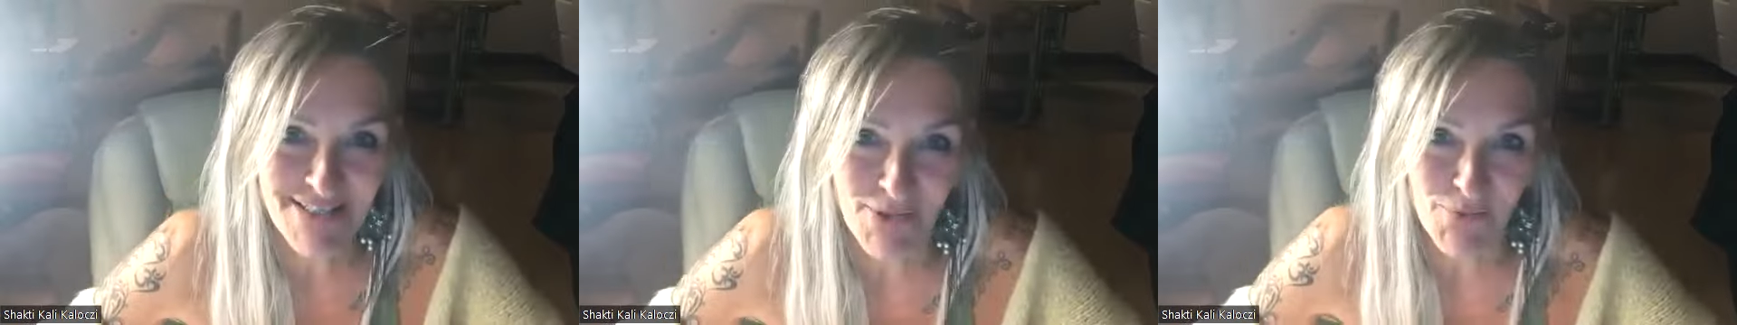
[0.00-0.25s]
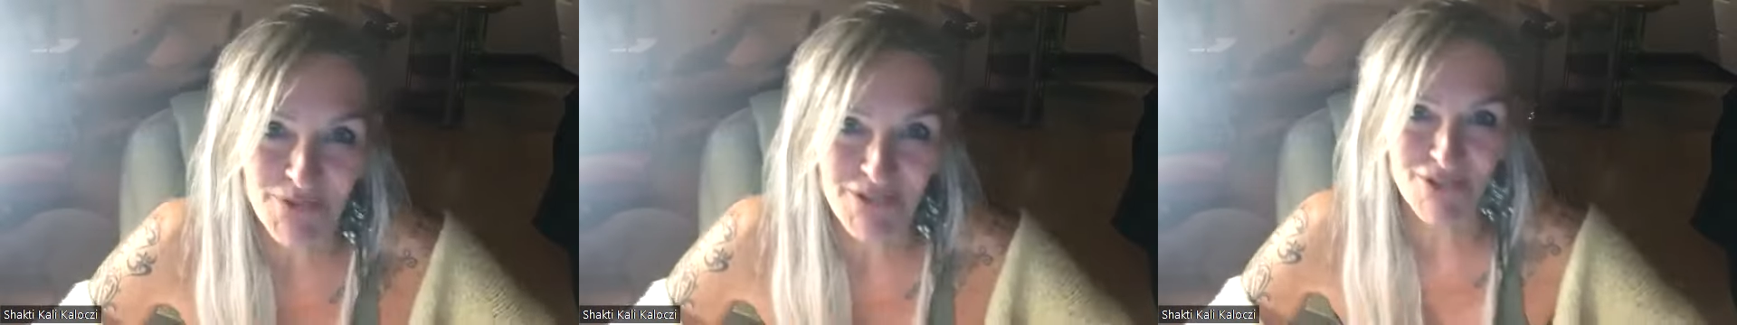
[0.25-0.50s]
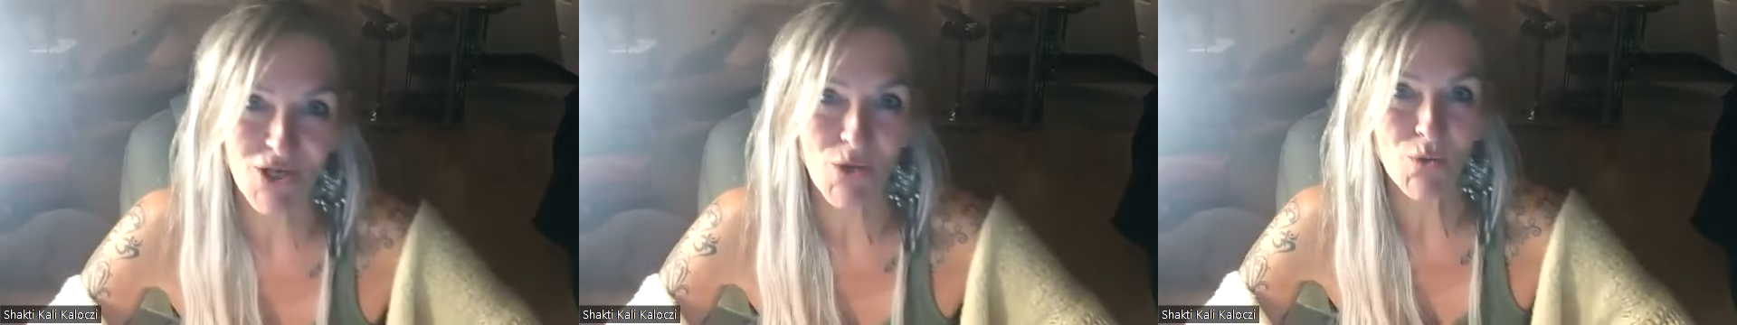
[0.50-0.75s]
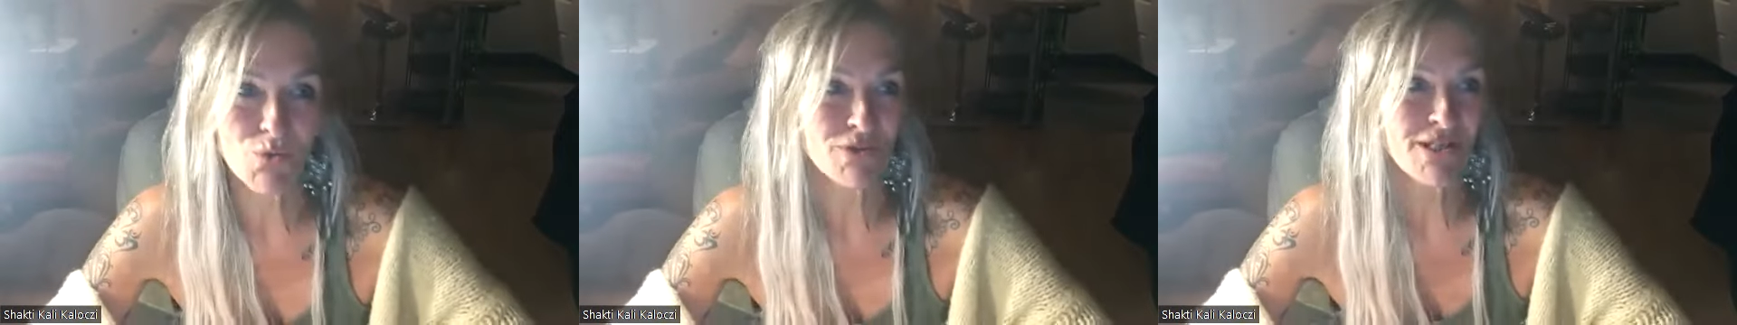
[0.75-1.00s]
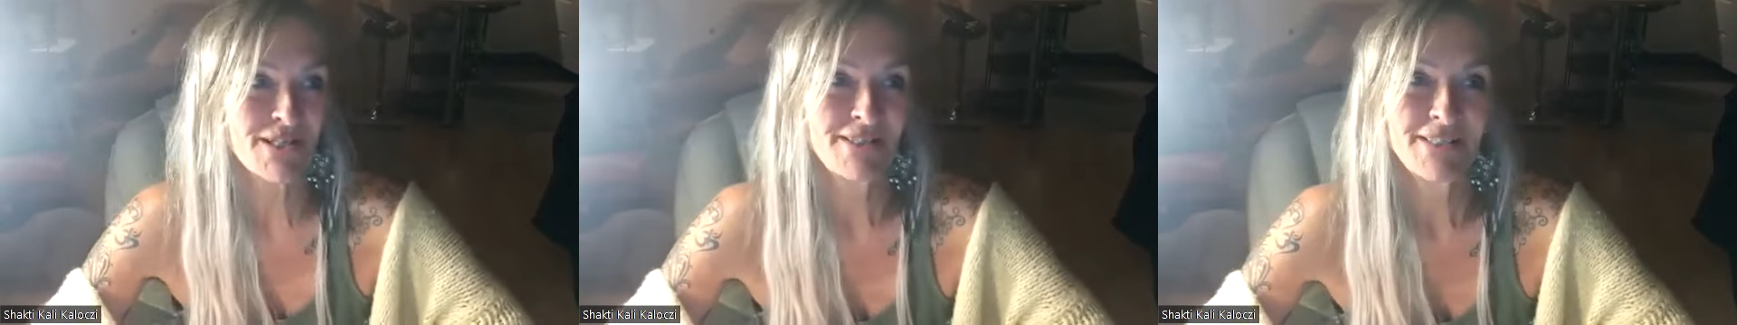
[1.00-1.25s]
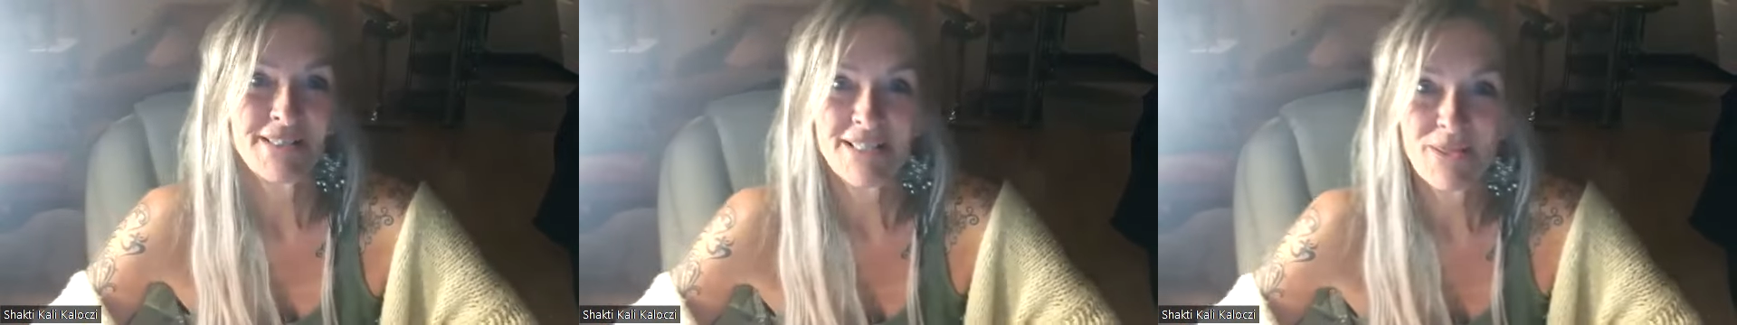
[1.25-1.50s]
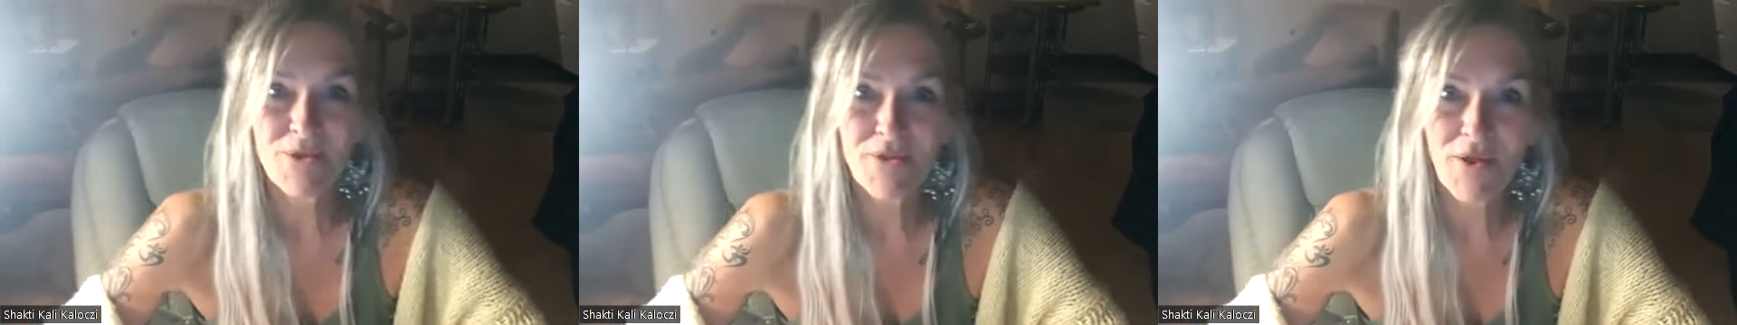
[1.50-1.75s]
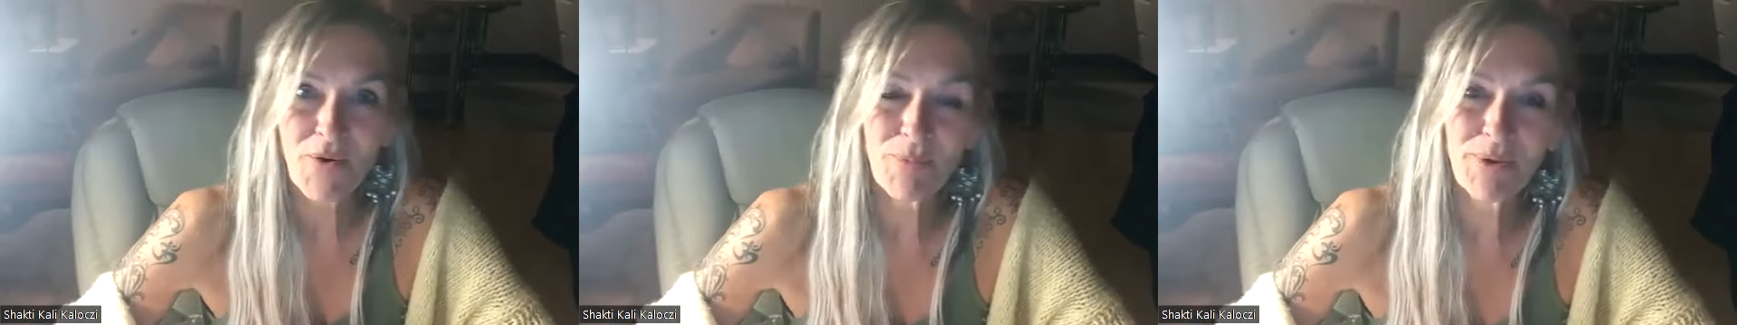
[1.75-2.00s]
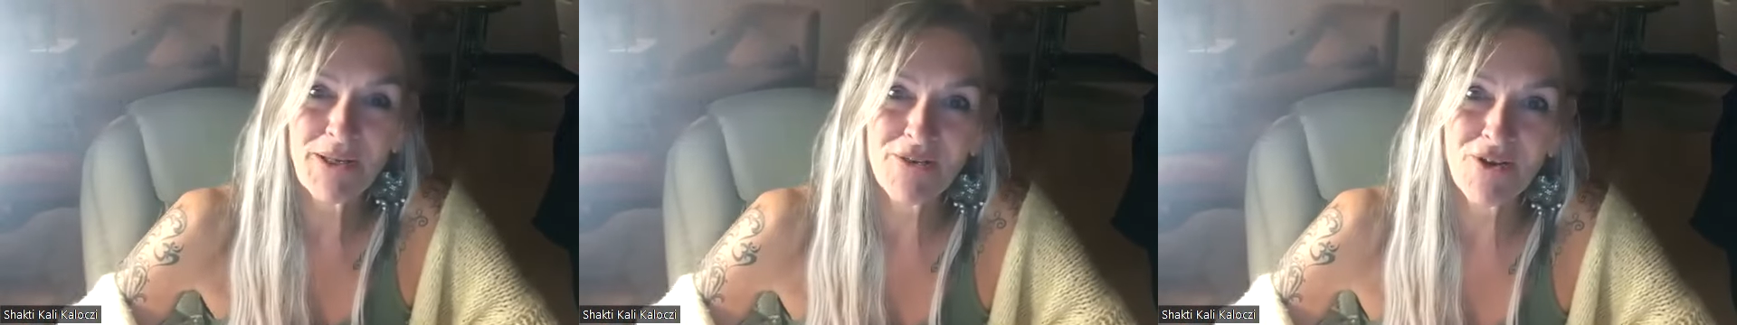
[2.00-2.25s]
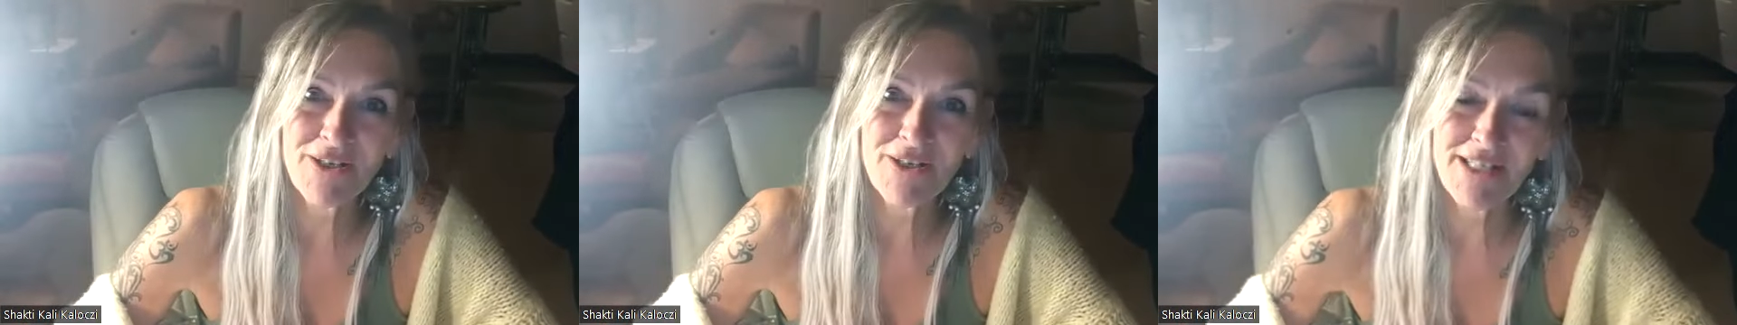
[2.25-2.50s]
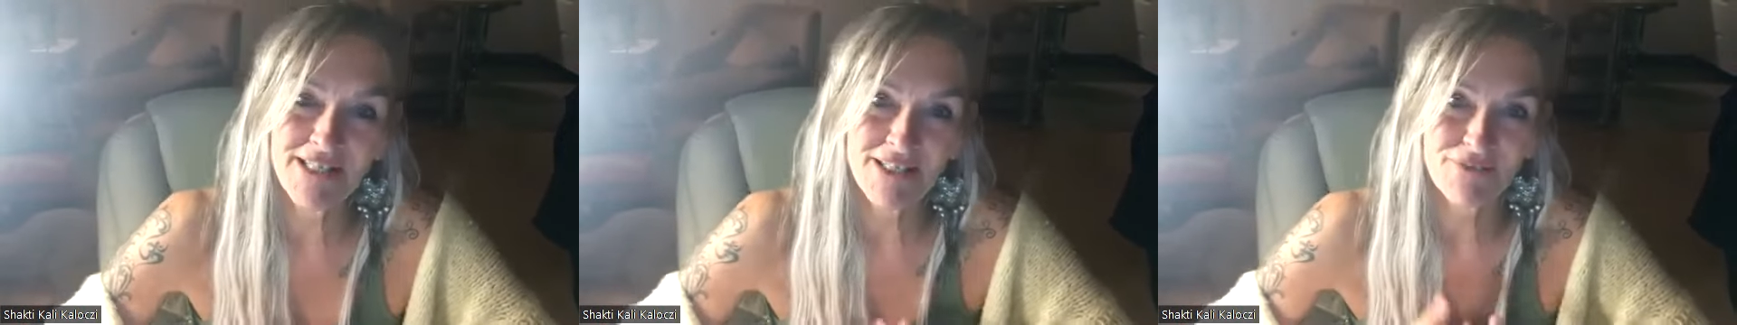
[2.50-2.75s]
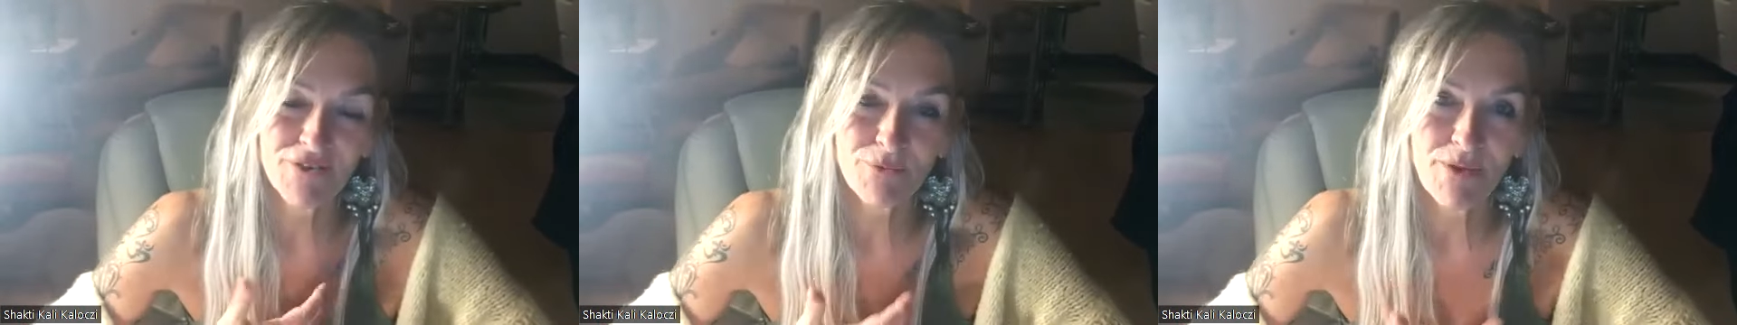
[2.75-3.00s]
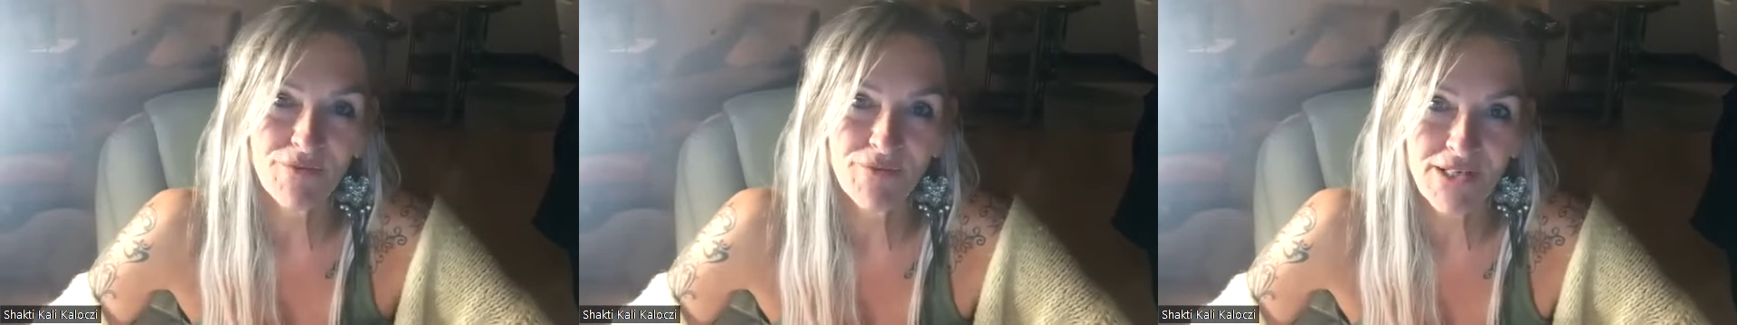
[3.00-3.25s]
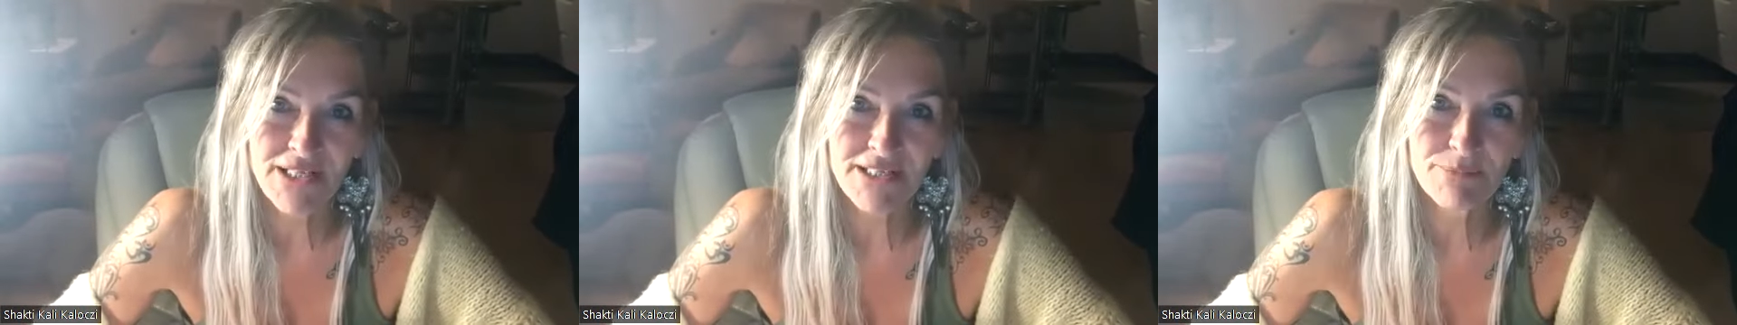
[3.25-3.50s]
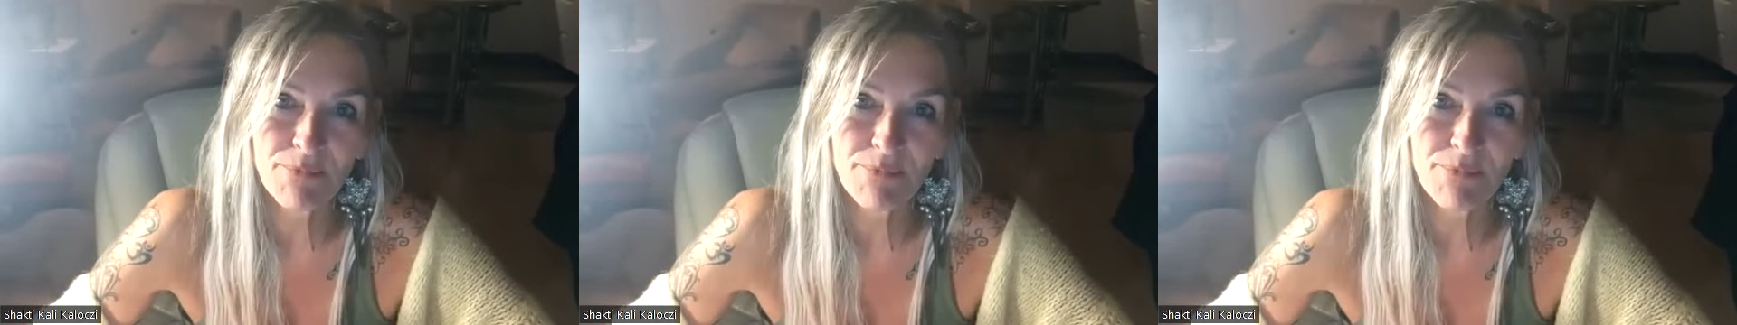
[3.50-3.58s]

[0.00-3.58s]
I was told in therapy that I needed to feel my feelings,